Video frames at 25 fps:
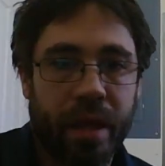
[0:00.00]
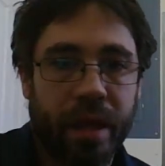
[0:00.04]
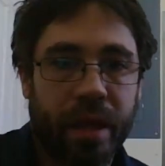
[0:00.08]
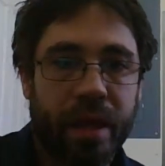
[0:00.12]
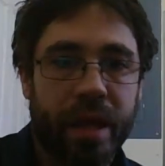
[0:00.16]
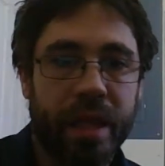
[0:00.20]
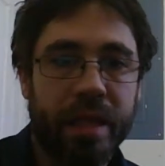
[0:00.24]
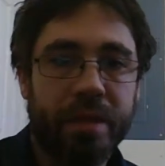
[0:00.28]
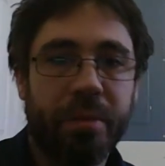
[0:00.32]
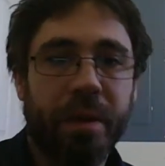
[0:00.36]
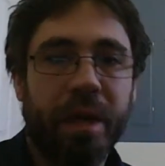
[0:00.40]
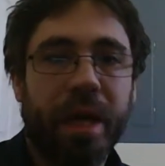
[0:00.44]

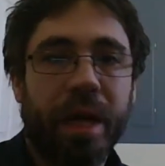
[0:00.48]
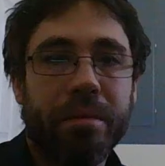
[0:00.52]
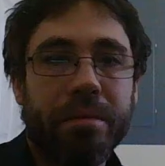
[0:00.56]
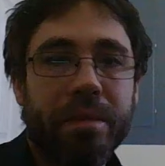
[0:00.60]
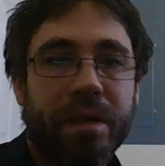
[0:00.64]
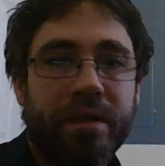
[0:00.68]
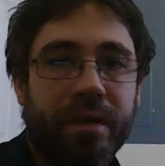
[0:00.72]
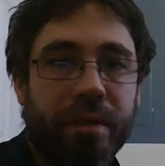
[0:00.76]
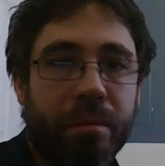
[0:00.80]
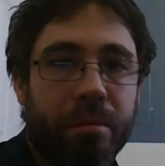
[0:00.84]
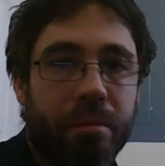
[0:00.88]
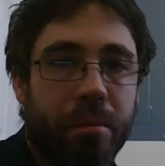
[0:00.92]
This
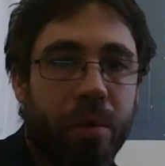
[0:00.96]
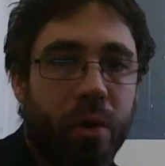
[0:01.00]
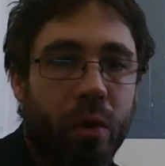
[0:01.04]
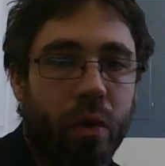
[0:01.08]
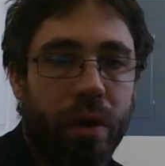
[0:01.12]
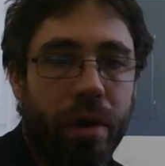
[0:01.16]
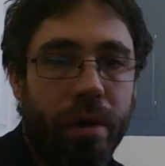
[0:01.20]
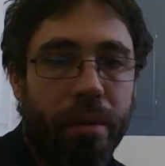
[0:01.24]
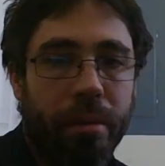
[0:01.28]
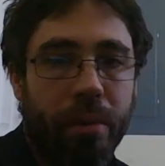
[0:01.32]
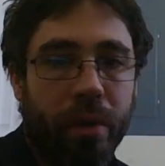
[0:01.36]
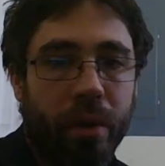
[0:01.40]
becomes even
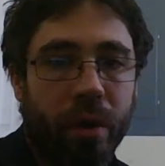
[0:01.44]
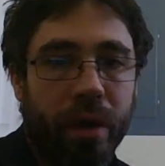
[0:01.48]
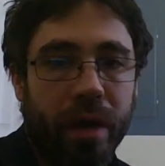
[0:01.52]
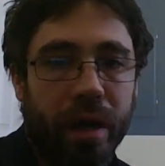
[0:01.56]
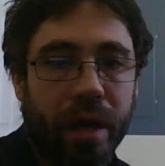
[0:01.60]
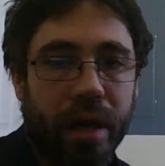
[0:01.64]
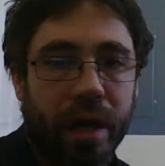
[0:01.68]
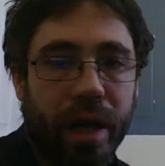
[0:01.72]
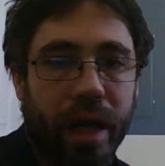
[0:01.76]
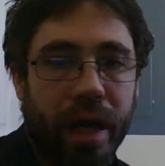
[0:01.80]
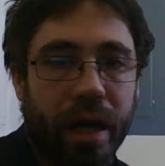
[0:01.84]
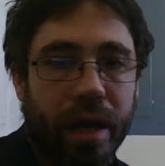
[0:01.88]
more
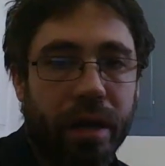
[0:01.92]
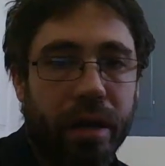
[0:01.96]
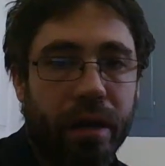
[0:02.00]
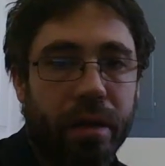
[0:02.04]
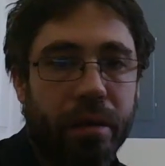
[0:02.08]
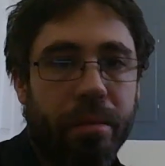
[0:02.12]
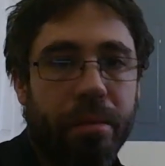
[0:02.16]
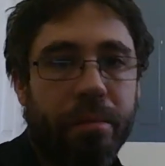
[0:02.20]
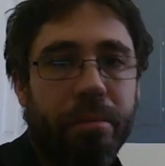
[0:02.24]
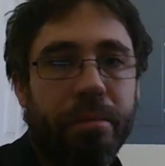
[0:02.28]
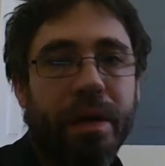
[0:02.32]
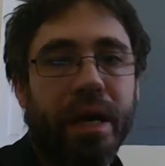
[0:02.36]
important
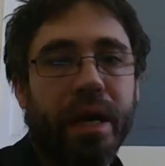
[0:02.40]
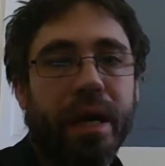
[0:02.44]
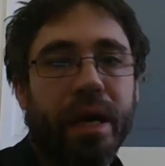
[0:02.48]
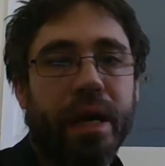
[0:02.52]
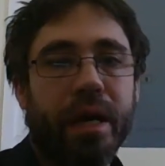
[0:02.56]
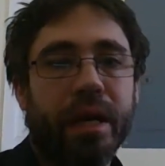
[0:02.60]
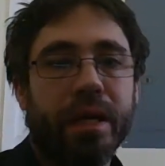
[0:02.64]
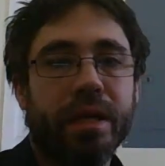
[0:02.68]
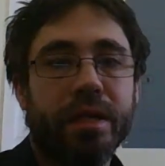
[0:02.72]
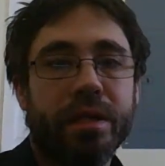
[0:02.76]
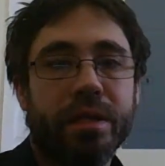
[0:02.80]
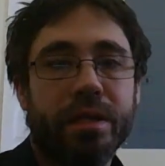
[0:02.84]
later
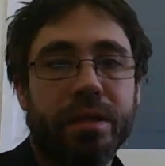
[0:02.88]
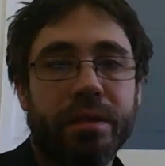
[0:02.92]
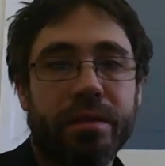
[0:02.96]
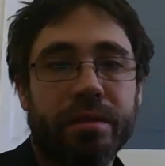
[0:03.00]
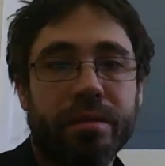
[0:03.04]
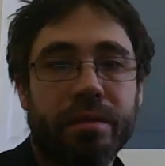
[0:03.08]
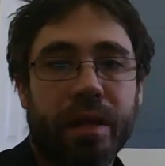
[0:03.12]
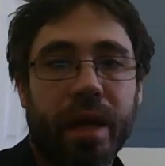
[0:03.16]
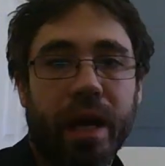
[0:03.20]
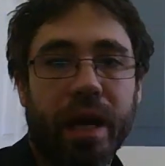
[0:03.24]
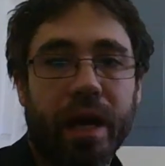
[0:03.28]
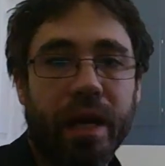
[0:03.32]
because,
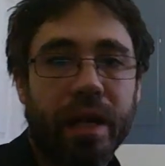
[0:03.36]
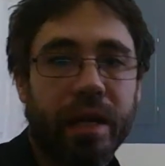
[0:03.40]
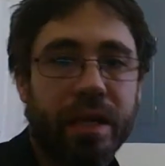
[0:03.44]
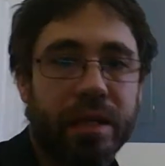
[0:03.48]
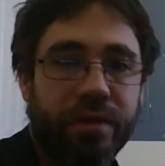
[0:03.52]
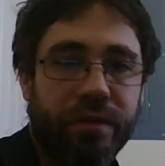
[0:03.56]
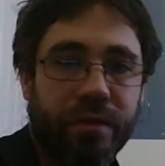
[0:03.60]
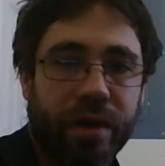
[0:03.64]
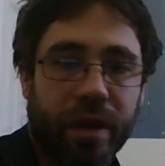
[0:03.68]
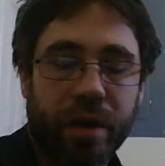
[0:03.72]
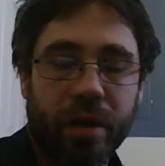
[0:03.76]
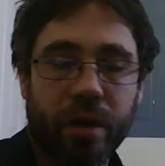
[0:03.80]
at
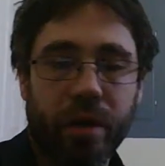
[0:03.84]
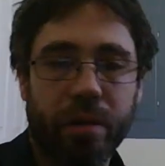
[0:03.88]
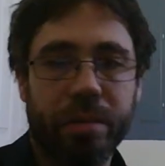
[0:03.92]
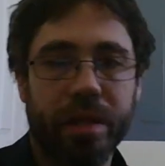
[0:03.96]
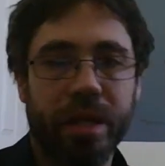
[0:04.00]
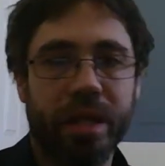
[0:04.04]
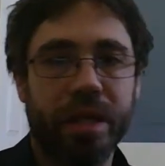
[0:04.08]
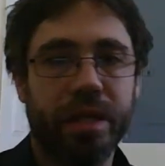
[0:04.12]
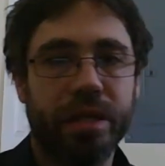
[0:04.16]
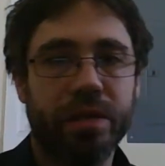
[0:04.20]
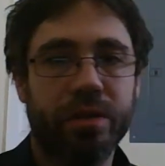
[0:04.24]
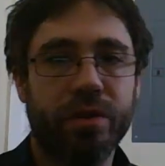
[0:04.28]
least for a
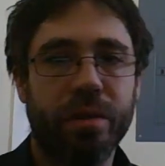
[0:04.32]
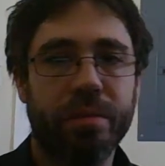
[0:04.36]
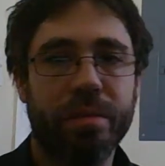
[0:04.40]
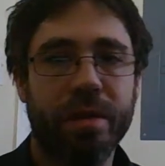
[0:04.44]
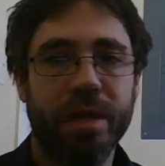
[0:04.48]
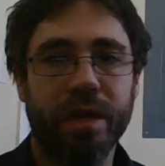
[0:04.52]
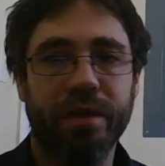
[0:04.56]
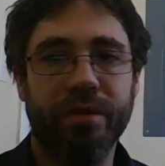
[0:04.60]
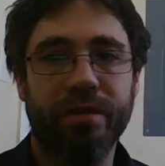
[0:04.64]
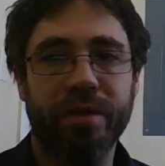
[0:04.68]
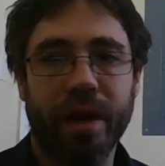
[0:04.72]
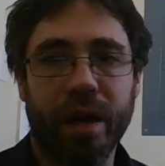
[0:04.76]
normally
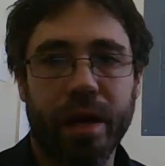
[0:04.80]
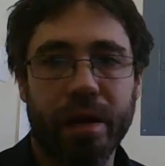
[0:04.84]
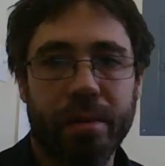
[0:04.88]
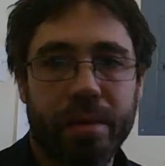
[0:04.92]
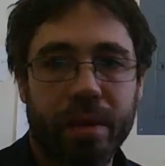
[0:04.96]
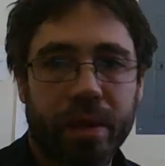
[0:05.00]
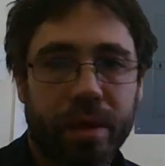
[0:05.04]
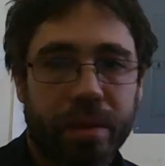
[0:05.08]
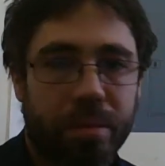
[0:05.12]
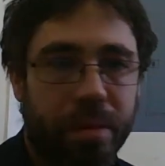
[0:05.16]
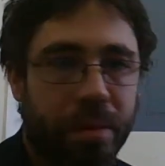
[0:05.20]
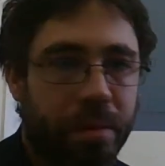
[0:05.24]
distributed
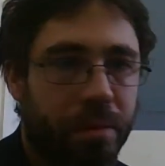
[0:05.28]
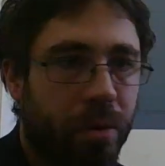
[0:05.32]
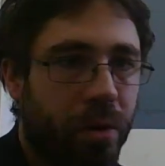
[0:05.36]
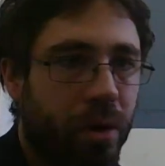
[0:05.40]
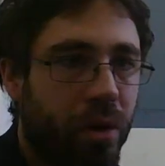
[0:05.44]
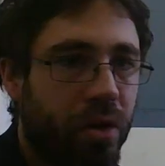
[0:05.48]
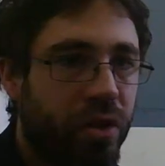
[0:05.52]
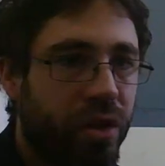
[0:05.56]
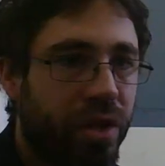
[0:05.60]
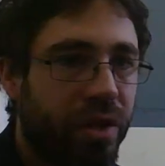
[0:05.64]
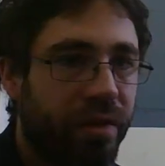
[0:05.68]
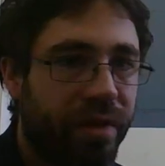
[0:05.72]
variable, the
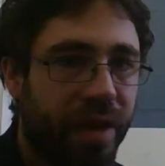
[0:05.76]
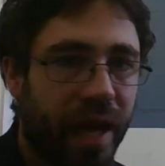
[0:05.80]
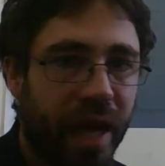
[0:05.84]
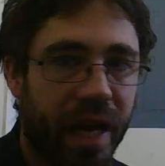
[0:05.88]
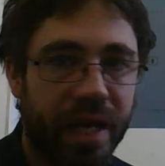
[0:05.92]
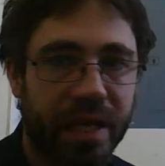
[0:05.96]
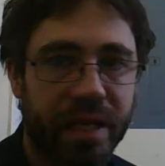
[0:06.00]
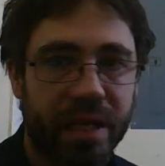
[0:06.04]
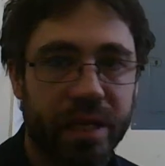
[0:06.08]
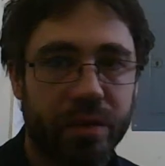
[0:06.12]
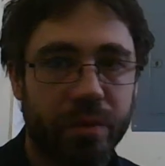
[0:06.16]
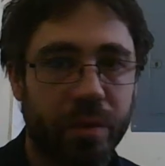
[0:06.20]
proportion of
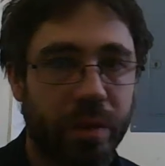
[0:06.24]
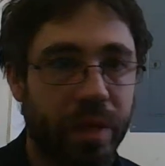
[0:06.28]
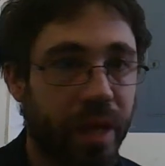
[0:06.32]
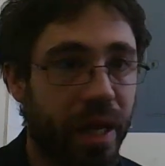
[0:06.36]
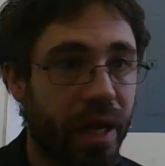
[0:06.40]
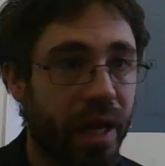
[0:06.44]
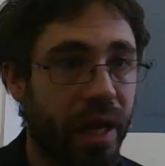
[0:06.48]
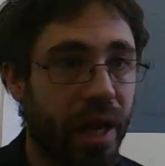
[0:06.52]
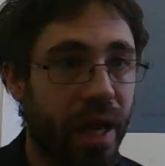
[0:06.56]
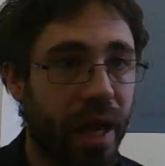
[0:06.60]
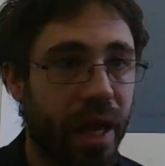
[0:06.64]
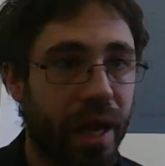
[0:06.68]
cases
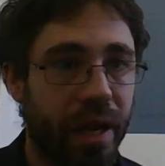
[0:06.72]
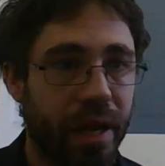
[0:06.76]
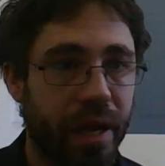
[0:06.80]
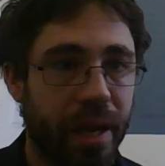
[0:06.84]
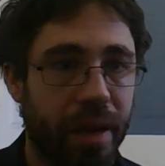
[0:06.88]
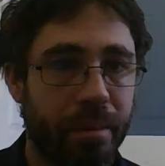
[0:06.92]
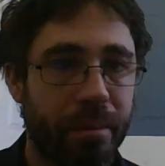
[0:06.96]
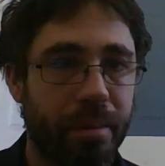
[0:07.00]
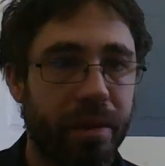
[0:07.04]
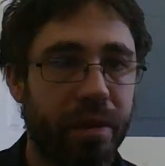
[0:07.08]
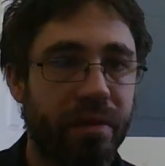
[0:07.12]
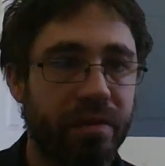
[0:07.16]
within a
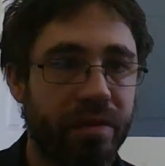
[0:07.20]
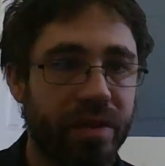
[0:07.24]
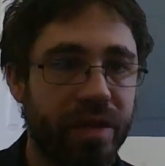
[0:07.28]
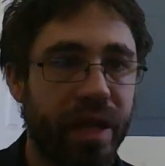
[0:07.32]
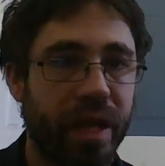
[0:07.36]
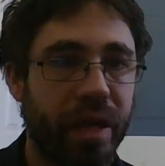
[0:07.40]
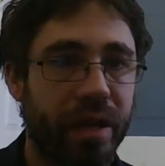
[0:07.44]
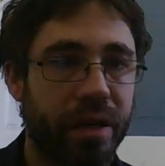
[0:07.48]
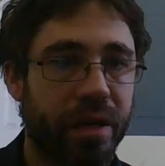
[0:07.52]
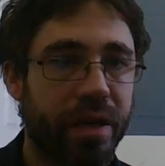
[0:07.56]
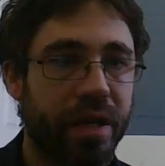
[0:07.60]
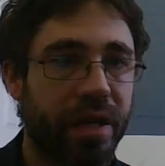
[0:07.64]
number of
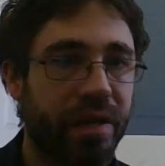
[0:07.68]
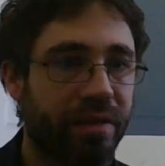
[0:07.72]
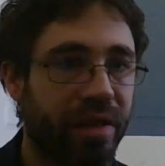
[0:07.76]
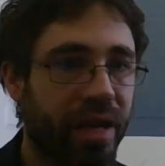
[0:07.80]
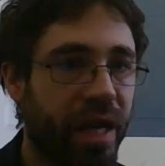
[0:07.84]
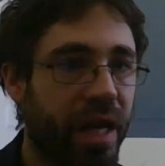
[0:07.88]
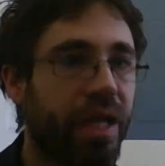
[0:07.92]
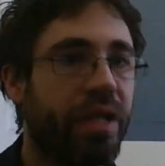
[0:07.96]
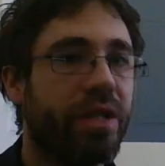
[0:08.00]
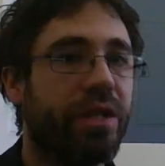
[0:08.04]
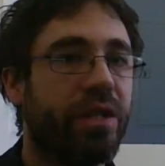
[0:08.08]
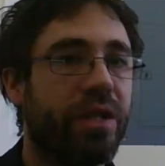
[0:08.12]
standard
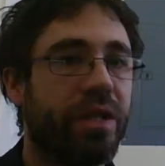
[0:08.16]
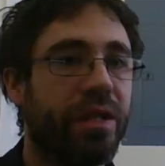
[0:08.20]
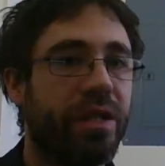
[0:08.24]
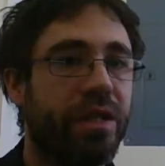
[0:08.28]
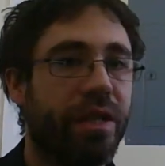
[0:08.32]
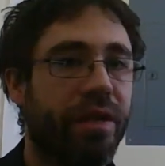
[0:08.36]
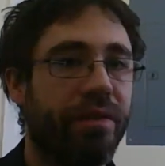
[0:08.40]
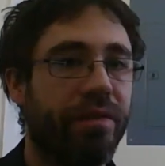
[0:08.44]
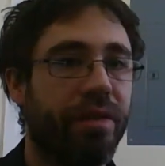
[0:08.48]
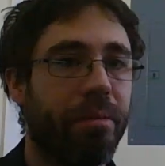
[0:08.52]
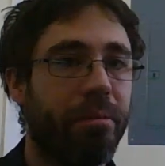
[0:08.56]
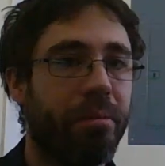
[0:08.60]

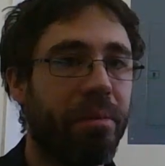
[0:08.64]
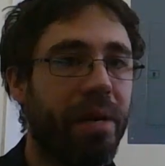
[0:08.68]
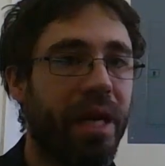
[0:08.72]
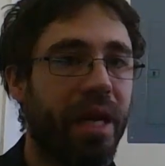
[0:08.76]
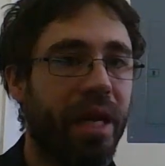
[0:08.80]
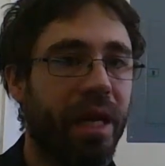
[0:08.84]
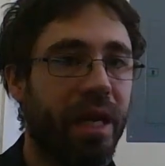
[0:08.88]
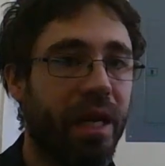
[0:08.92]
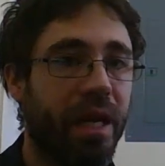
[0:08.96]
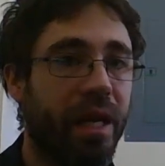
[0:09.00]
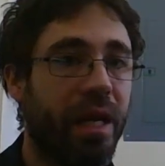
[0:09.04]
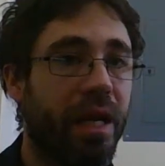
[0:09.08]
deviations of the
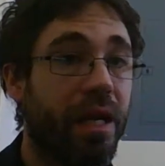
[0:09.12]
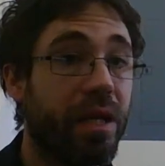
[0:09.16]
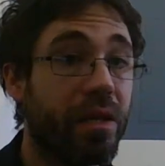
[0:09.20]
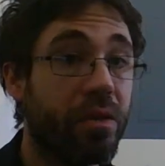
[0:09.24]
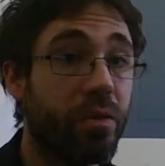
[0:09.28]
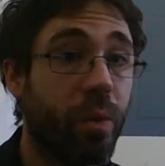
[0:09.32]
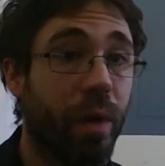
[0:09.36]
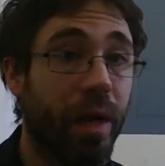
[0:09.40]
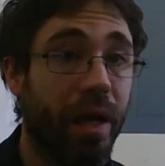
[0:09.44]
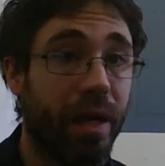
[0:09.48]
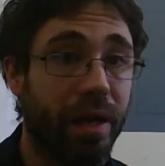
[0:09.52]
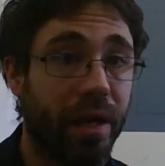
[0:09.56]
mean
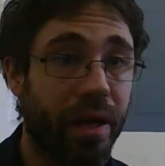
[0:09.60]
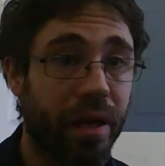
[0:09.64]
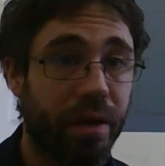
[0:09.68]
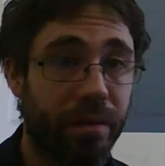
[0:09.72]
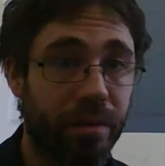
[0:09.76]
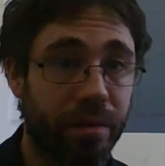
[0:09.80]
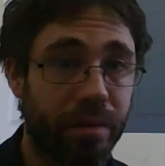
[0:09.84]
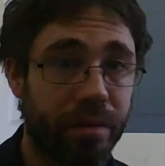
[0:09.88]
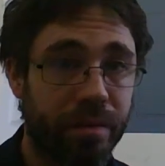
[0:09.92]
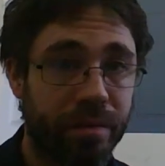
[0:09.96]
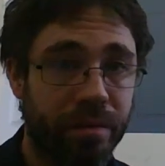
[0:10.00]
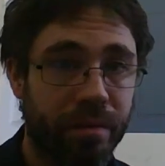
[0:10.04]
is well
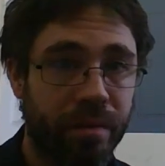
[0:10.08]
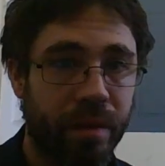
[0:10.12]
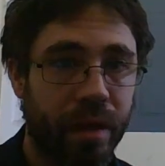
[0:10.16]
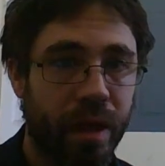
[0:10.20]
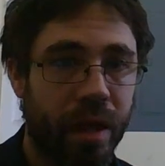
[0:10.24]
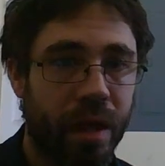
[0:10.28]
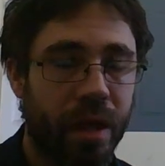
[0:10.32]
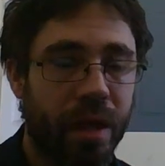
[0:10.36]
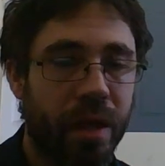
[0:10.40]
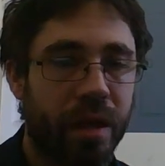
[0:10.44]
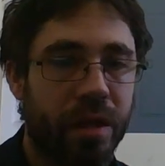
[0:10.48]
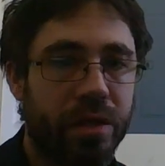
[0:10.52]
known.
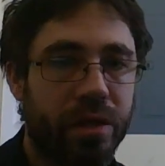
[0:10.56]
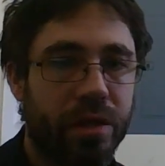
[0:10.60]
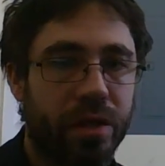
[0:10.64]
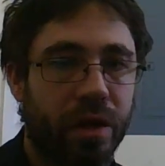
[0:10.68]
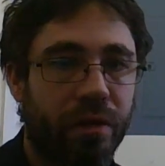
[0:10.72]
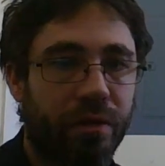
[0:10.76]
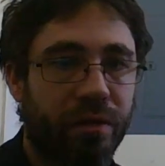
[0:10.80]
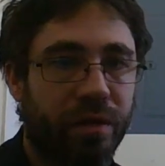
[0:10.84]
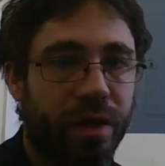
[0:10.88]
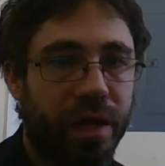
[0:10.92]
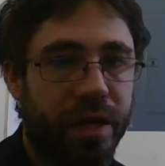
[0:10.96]
So, for